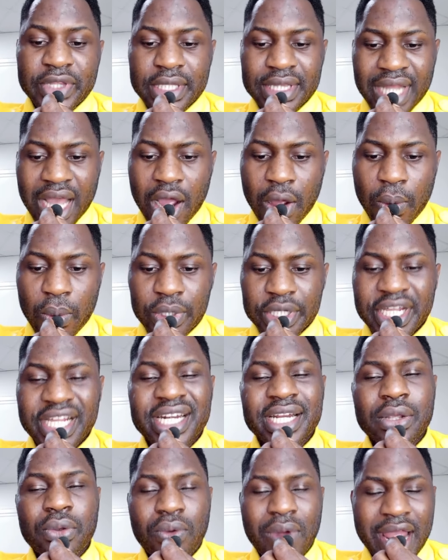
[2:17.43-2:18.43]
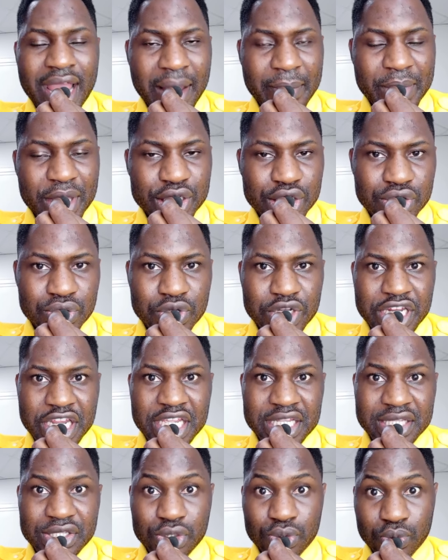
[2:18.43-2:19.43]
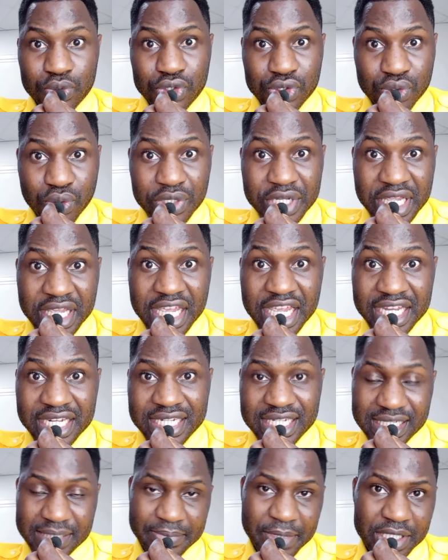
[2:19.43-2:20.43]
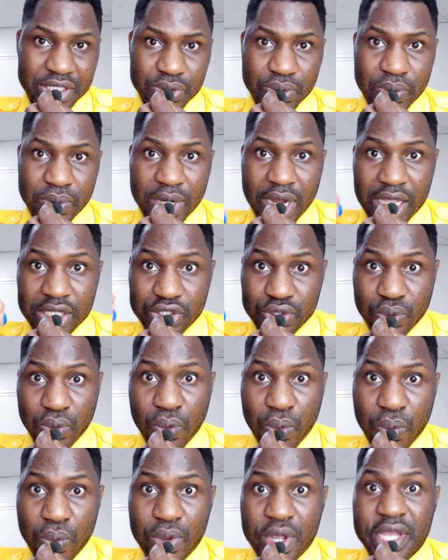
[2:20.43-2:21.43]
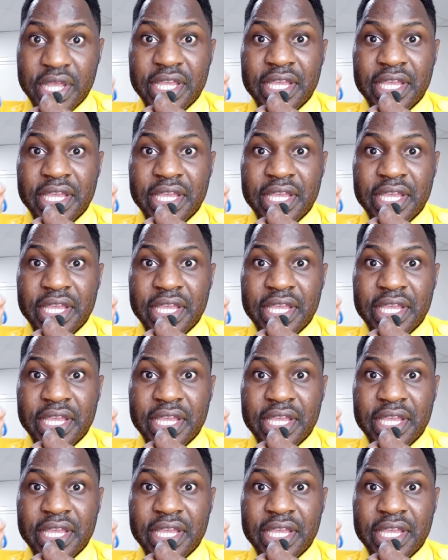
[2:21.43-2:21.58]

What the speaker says: Now, the requirements you need to study in this particular school